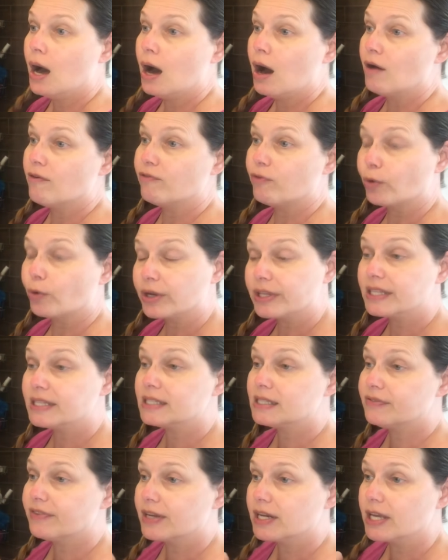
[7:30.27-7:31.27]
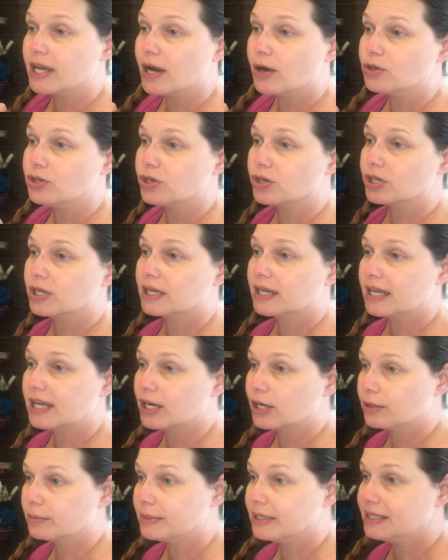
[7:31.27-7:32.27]
for this video, you're going to
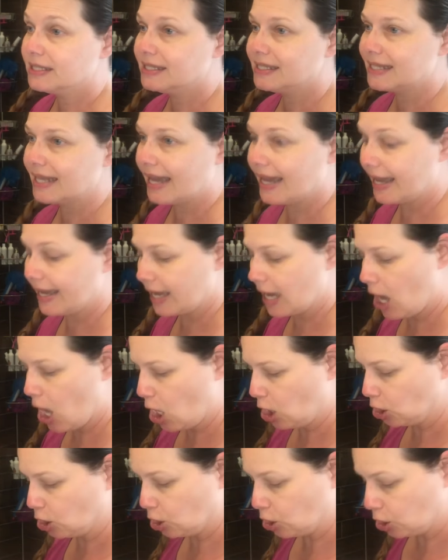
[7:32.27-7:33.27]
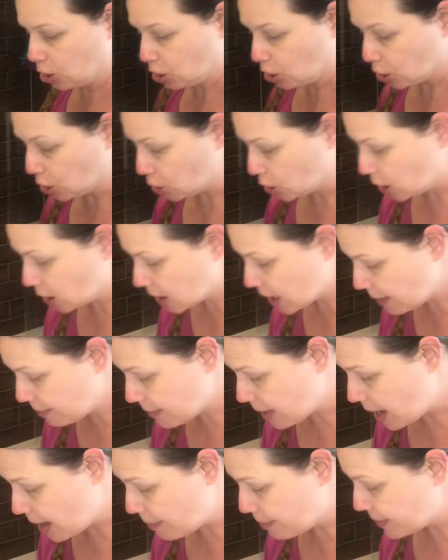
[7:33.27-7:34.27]
hear me say, look them
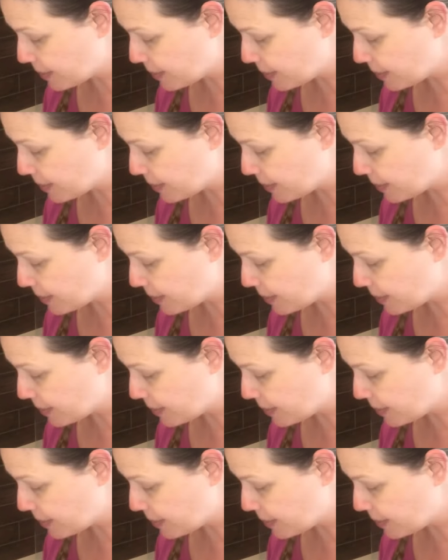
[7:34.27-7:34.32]
up.